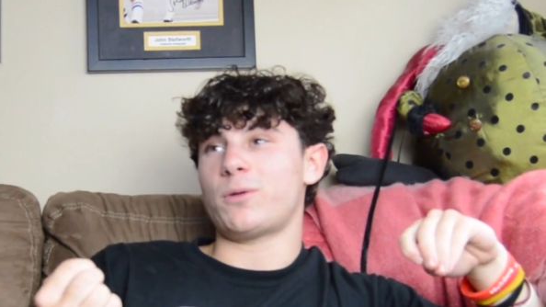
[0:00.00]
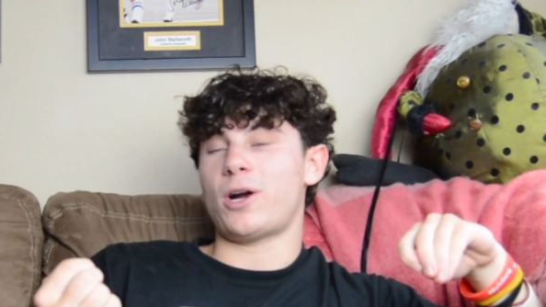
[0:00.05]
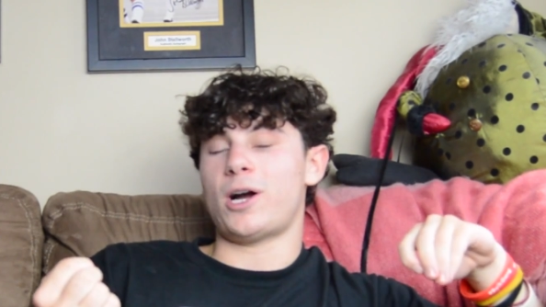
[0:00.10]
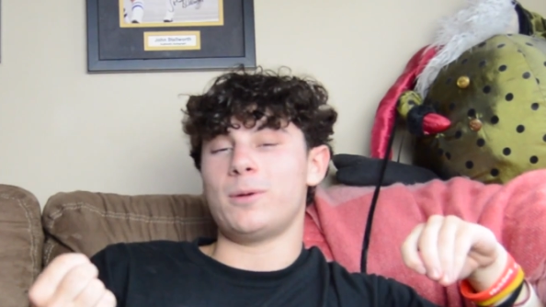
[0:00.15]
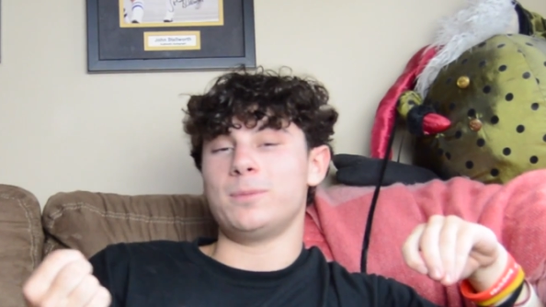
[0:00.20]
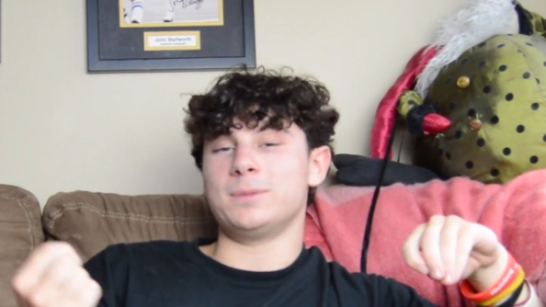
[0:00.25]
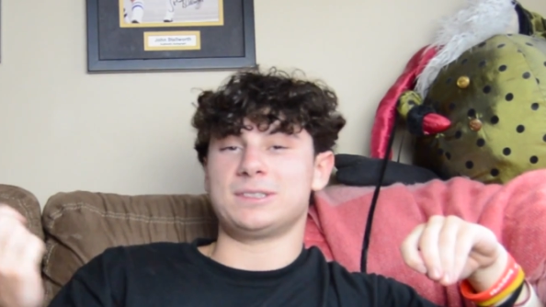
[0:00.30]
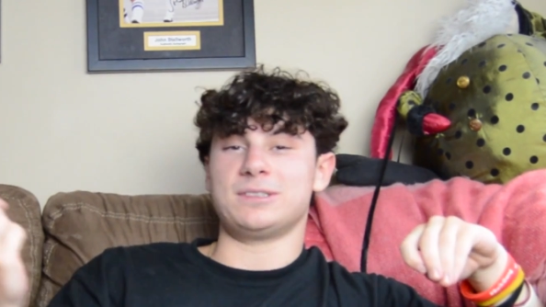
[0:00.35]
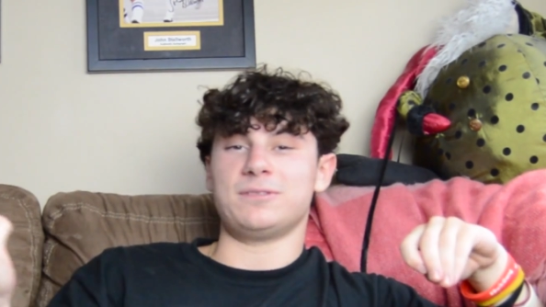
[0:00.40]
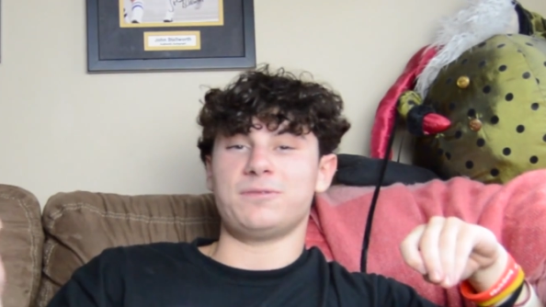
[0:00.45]

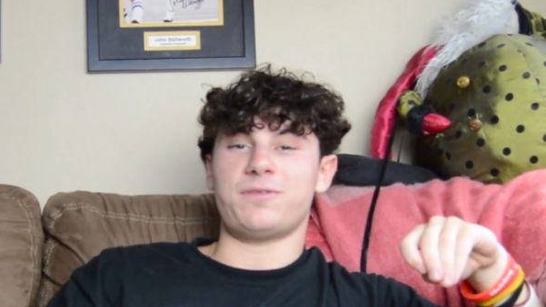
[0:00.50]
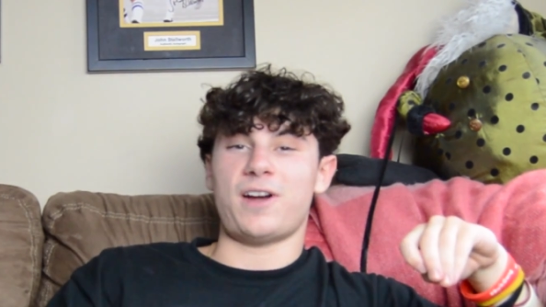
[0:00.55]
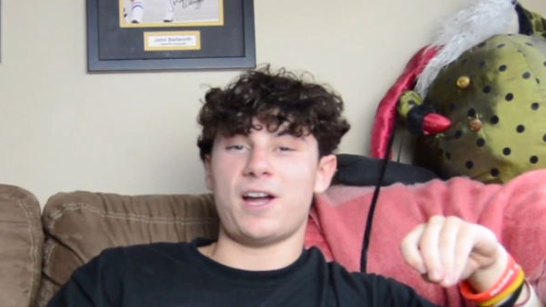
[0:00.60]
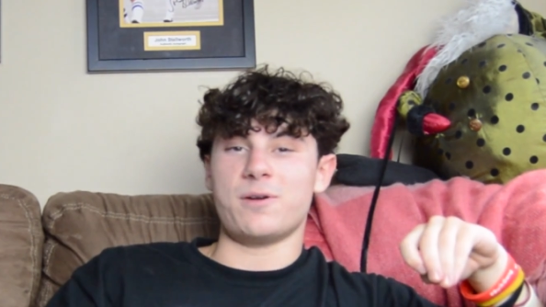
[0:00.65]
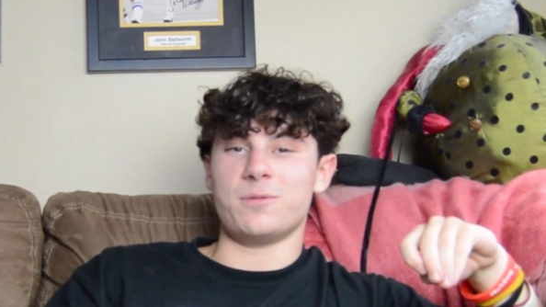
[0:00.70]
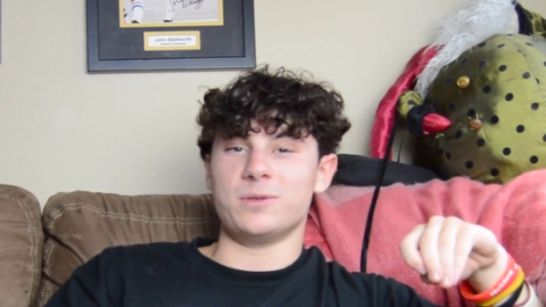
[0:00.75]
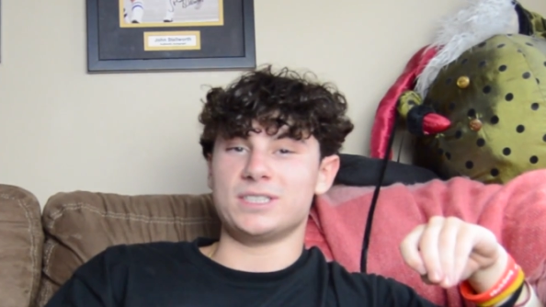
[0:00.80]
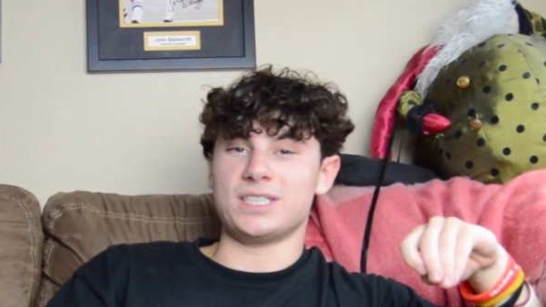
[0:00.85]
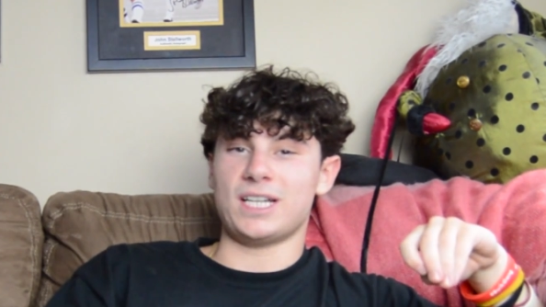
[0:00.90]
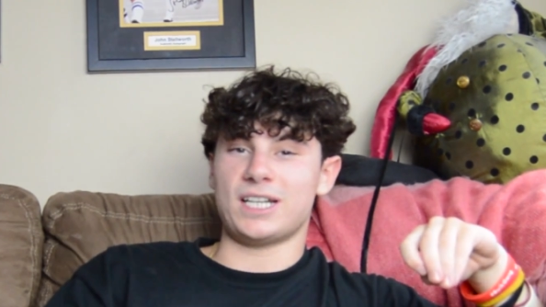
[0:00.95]
Robinson
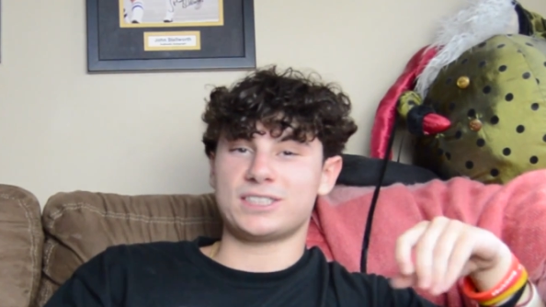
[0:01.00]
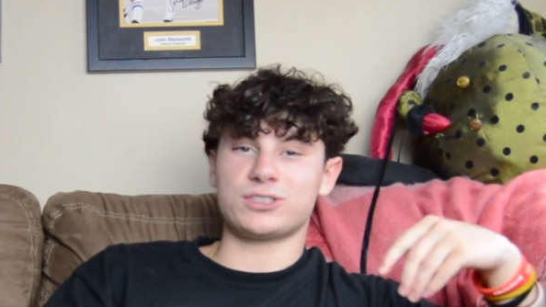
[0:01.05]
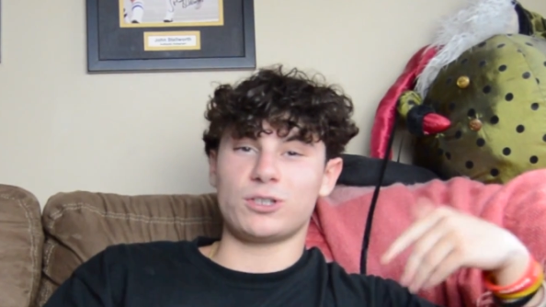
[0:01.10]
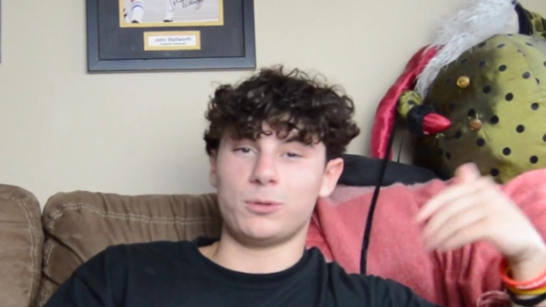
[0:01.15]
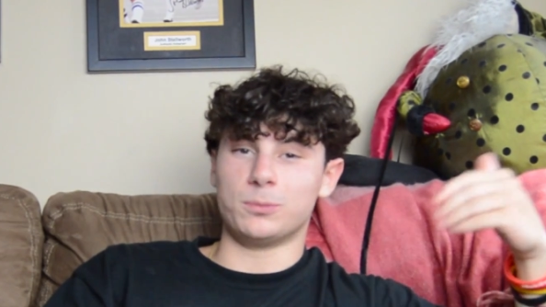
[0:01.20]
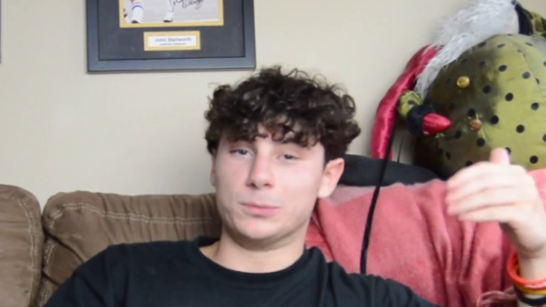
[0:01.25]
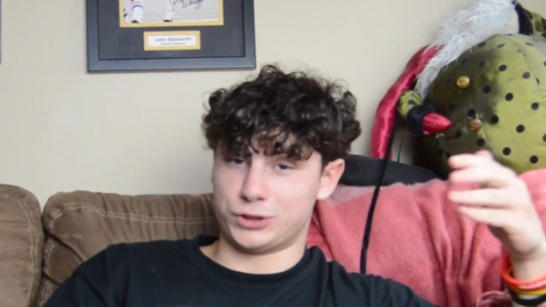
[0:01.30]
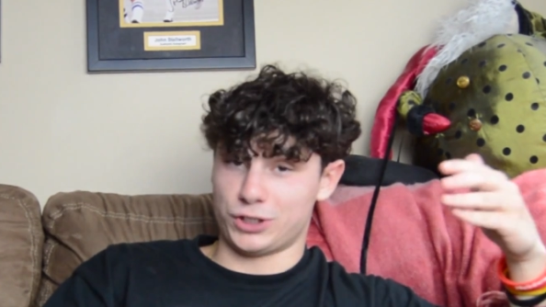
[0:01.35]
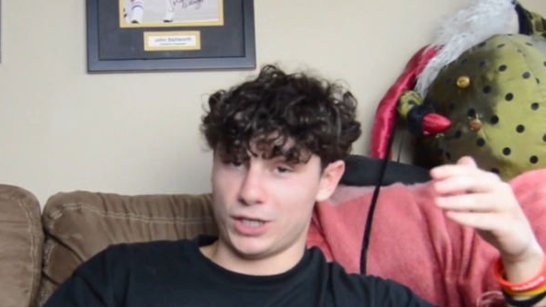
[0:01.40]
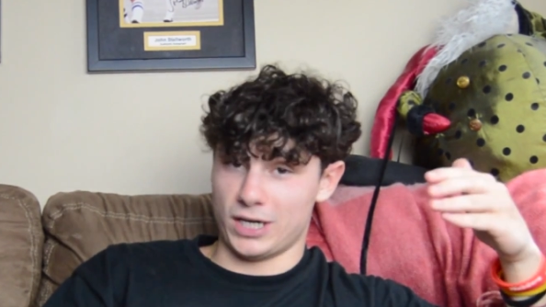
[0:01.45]
fight was, I
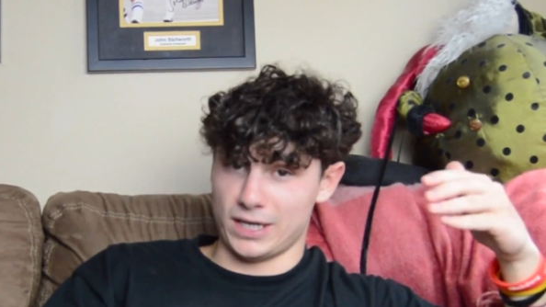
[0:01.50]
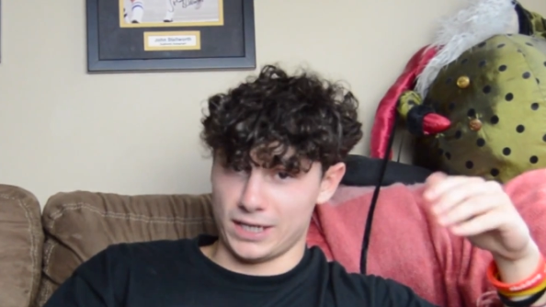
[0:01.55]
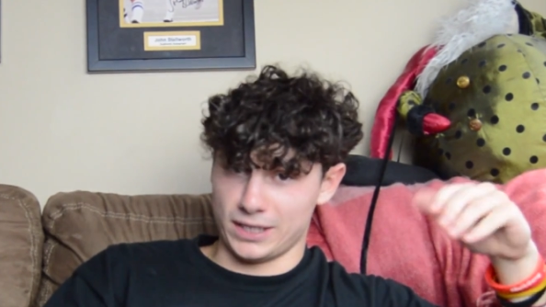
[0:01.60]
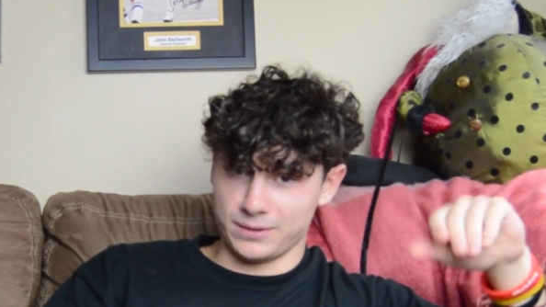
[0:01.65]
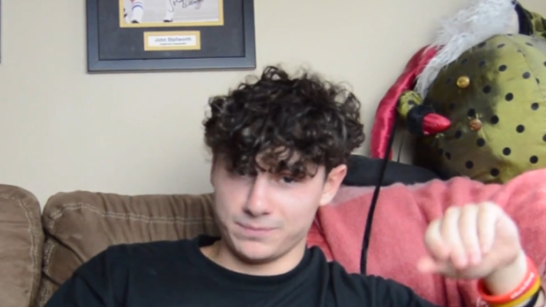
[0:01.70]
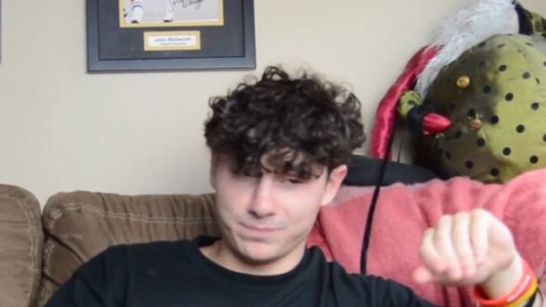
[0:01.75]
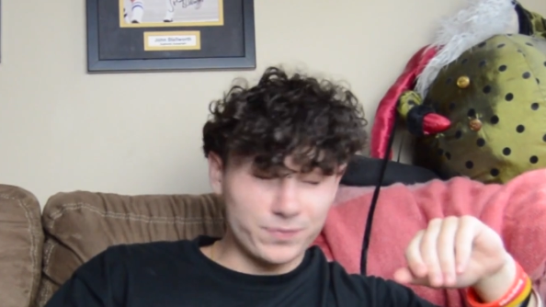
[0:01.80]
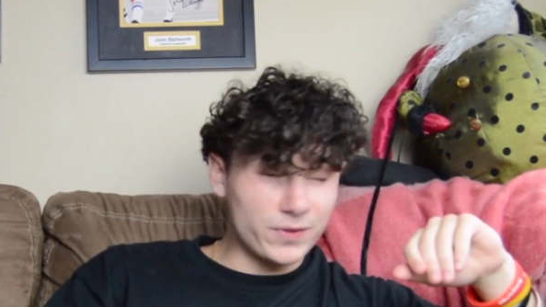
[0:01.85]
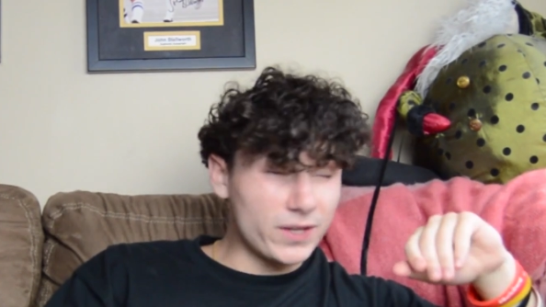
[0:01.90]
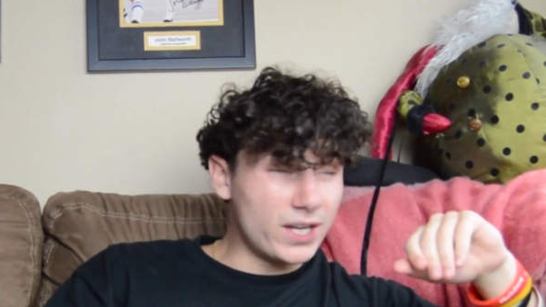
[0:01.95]
saw him trending.